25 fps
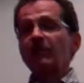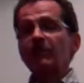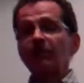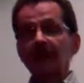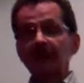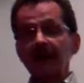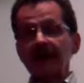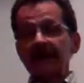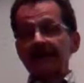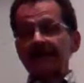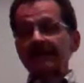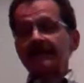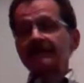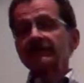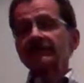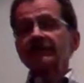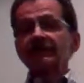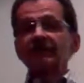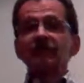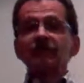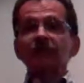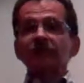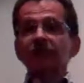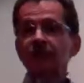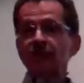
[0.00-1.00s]
but
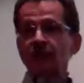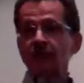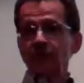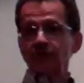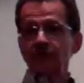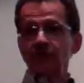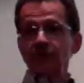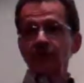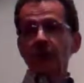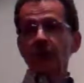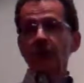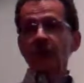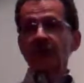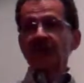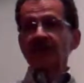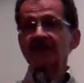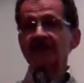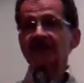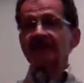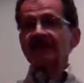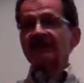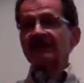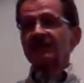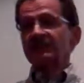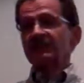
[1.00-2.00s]
your loading
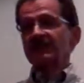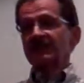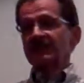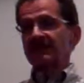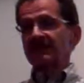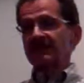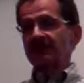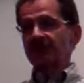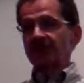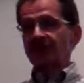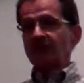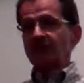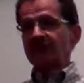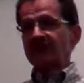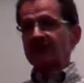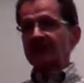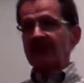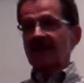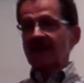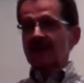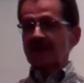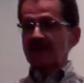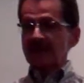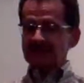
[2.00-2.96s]
system is still the same.